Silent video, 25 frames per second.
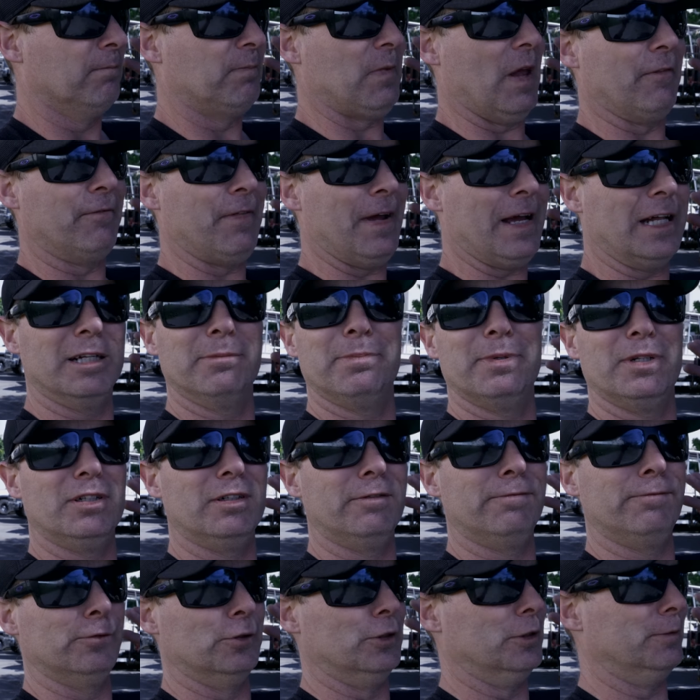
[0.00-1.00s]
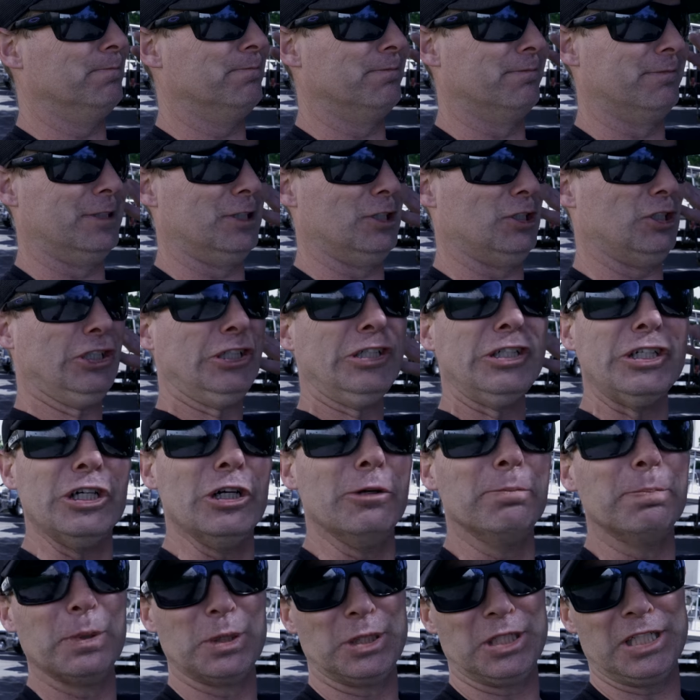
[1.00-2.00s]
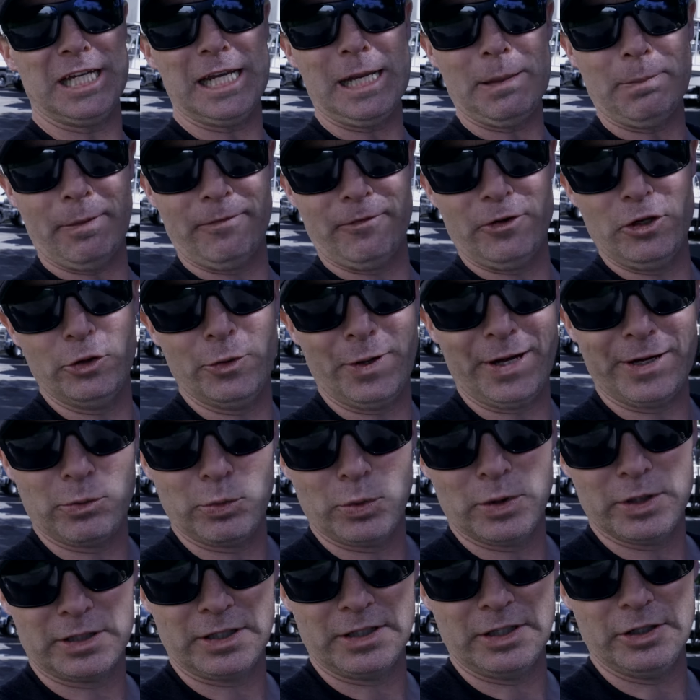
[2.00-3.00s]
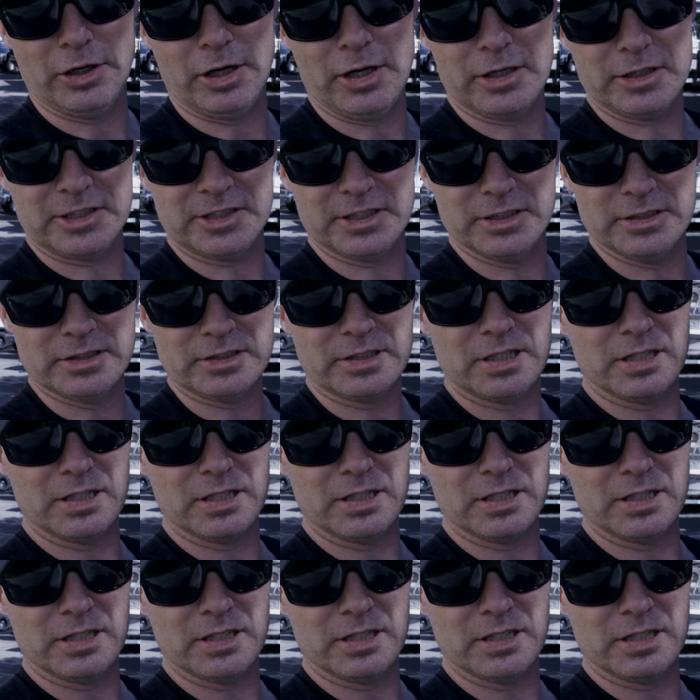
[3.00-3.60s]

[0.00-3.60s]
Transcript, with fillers: available for super cheap if you knew how to work the auctions.